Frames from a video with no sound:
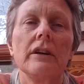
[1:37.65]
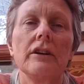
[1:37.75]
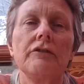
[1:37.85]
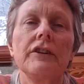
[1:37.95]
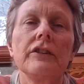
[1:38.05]
a
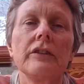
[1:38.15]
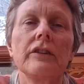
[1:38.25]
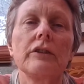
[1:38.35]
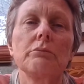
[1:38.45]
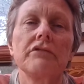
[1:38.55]
vision
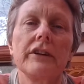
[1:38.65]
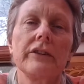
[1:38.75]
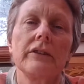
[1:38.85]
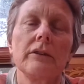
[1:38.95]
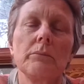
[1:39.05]
still
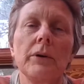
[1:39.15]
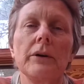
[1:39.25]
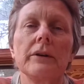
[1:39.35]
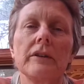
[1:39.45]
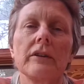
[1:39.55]
present in
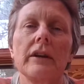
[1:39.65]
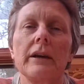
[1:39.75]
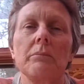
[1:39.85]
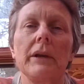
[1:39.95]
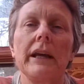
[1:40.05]
poets
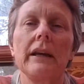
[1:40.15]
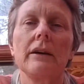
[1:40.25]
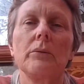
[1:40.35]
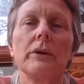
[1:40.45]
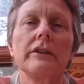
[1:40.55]
like Blake,
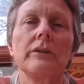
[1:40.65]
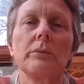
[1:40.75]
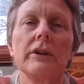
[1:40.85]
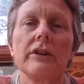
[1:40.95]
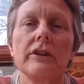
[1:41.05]
Wordsworth,